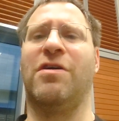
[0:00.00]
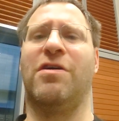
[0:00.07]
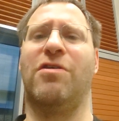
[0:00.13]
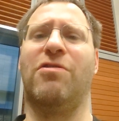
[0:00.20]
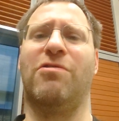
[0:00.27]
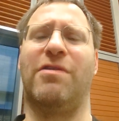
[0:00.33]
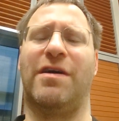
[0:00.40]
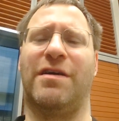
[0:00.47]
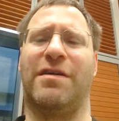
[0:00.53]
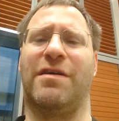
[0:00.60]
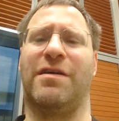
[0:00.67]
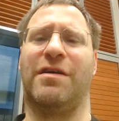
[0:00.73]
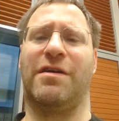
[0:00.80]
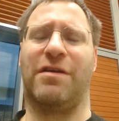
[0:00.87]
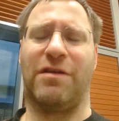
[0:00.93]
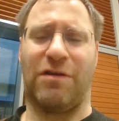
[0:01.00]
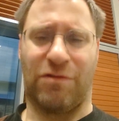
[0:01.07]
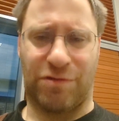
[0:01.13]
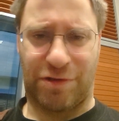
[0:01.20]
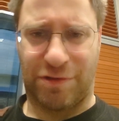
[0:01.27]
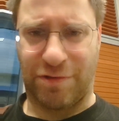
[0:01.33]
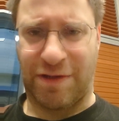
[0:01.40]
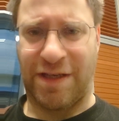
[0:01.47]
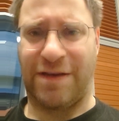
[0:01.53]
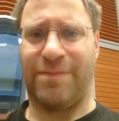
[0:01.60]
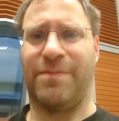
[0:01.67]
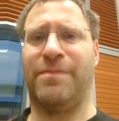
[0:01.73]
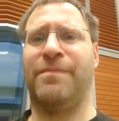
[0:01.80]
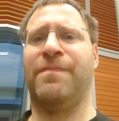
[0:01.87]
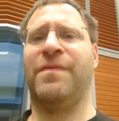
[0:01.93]
who were close to
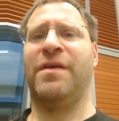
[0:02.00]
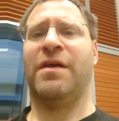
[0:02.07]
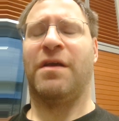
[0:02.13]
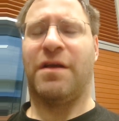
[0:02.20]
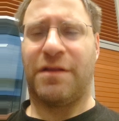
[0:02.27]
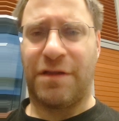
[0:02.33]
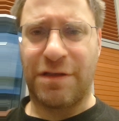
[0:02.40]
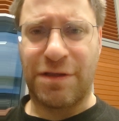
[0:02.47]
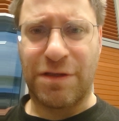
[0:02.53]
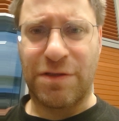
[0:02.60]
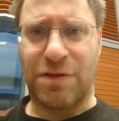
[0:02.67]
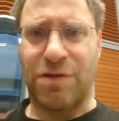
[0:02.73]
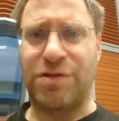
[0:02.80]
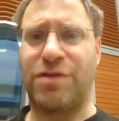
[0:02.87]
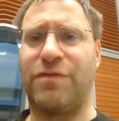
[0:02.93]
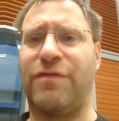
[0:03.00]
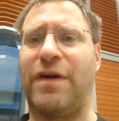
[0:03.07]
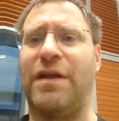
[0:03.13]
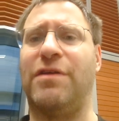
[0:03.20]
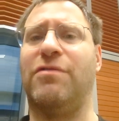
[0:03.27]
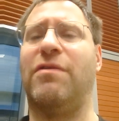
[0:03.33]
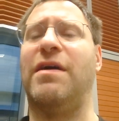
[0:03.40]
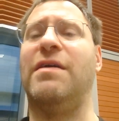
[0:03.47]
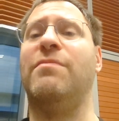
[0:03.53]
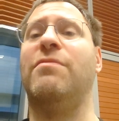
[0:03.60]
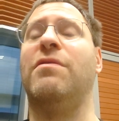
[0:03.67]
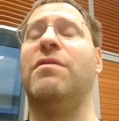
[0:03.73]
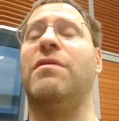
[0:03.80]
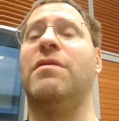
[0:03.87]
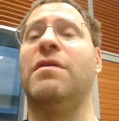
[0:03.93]
him. This is also
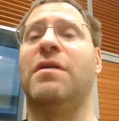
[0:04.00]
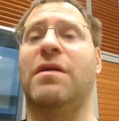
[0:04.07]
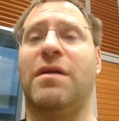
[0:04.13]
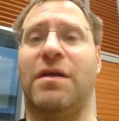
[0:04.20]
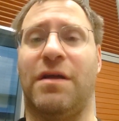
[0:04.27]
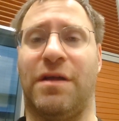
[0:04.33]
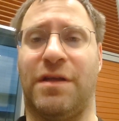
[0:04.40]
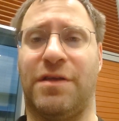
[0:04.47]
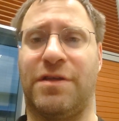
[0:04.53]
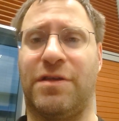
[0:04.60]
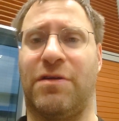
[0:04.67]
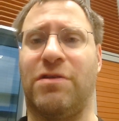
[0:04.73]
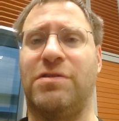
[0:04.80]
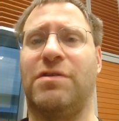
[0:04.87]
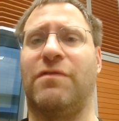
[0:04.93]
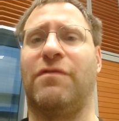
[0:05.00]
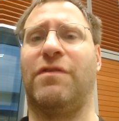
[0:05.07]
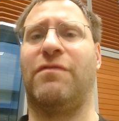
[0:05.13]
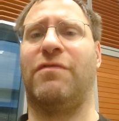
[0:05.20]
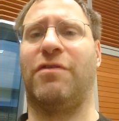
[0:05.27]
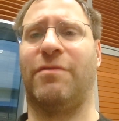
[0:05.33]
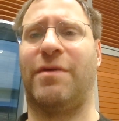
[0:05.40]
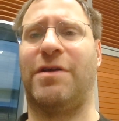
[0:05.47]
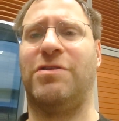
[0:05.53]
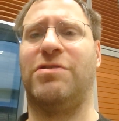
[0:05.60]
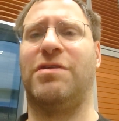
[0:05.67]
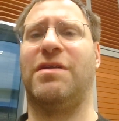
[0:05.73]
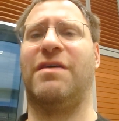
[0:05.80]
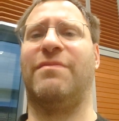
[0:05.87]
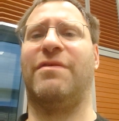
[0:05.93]
valuable source of
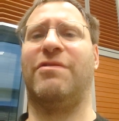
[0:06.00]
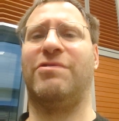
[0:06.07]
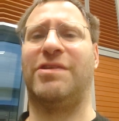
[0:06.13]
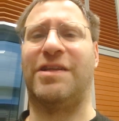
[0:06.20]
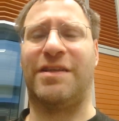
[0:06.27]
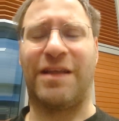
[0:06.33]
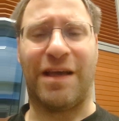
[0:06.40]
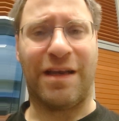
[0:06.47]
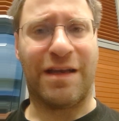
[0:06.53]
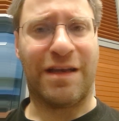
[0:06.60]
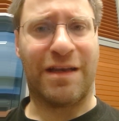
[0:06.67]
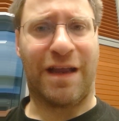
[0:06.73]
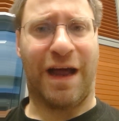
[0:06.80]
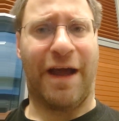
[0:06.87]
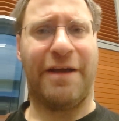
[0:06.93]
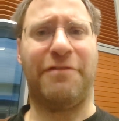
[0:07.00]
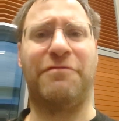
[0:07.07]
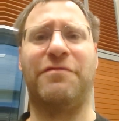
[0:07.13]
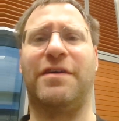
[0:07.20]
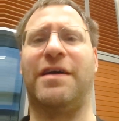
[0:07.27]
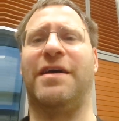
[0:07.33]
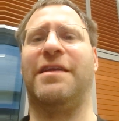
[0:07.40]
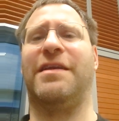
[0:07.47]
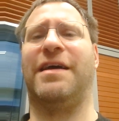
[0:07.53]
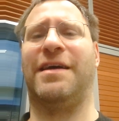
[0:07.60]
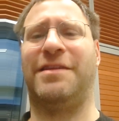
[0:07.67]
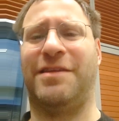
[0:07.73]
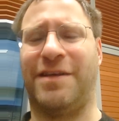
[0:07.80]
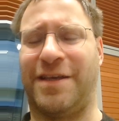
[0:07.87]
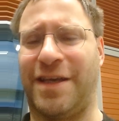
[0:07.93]
information about the daily life and
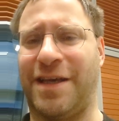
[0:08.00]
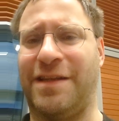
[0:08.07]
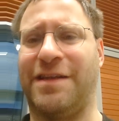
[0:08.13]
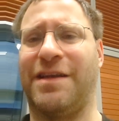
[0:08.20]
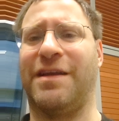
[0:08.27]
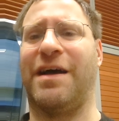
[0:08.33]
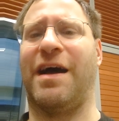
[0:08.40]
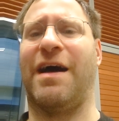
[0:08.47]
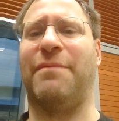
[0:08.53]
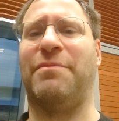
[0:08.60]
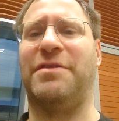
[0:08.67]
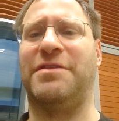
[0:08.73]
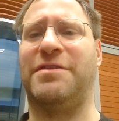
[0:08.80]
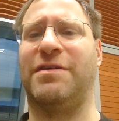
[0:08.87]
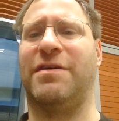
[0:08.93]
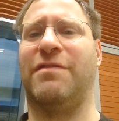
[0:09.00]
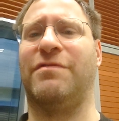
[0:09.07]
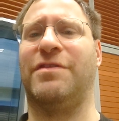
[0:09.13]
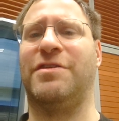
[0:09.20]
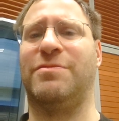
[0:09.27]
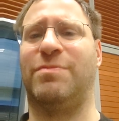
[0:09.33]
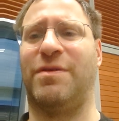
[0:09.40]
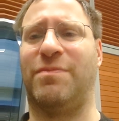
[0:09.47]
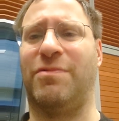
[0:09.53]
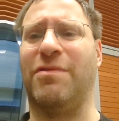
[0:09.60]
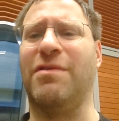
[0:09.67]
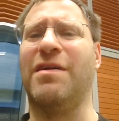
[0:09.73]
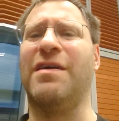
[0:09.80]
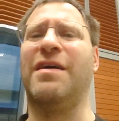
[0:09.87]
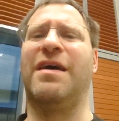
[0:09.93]
etiquette and habits of these
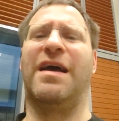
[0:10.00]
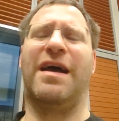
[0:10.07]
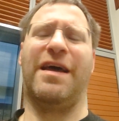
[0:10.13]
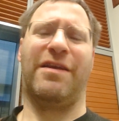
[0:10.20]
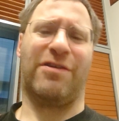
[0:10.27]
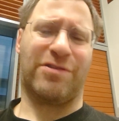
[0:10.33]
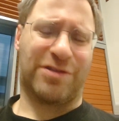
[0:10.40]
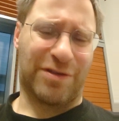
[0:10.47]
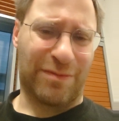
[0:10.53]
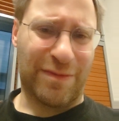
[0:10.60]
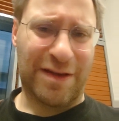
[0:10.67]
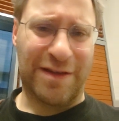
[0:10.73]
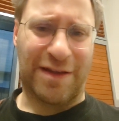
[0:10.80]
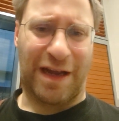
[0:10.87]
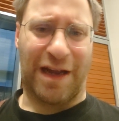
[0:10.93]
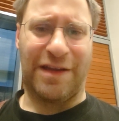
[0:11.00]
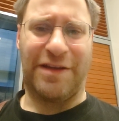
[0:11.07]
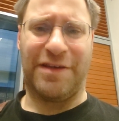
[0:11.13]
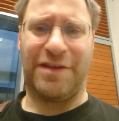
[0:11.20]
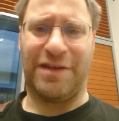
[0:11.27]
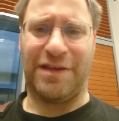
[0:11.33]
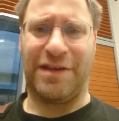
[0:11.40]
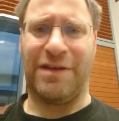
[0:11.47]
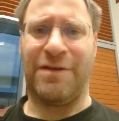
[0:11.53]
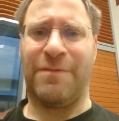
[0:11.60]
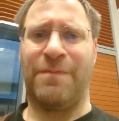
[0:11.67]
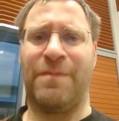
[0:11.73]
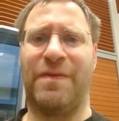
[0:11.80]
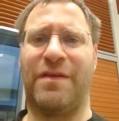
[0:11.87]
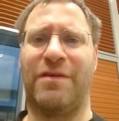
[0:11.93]
people, and also mentality,
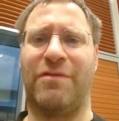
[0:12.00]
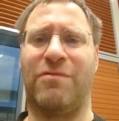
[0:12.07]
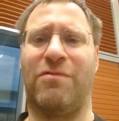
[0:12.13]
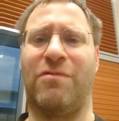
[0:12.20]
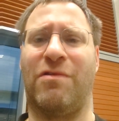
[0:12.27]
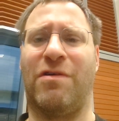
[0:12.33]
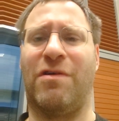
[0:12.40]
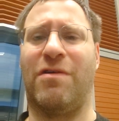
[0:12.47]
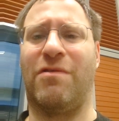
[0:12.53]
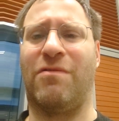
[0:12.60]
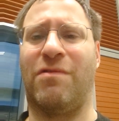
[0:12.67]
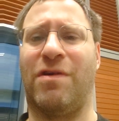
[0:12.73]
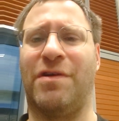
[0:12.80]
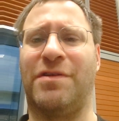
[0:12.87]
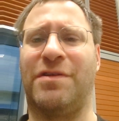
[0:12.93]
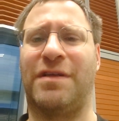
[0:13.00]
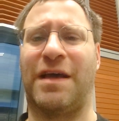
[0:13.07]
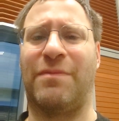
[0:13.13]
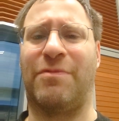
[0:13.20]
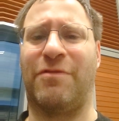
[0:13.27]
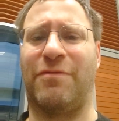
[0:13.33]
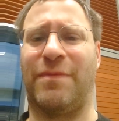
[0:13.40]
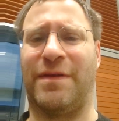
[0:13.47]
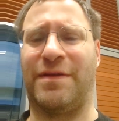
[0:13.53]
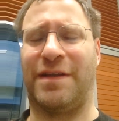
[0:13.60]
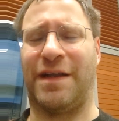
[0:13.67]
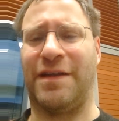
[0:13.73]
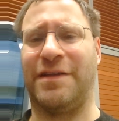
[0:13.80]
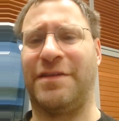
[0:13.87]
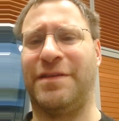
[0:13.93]
what type of
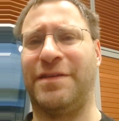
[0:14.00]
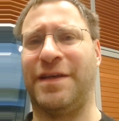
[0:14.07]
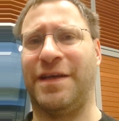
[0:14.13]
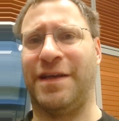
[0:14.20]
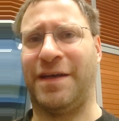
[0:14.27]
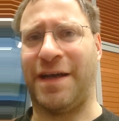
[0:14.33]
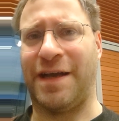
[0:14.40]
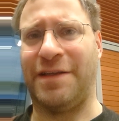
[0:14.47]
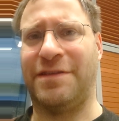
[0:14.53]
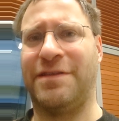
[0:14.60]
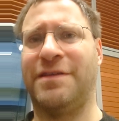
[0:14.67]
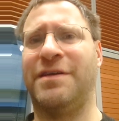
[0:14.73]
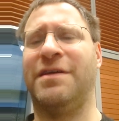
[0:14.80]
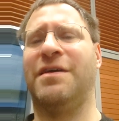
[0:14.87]
mentality they had.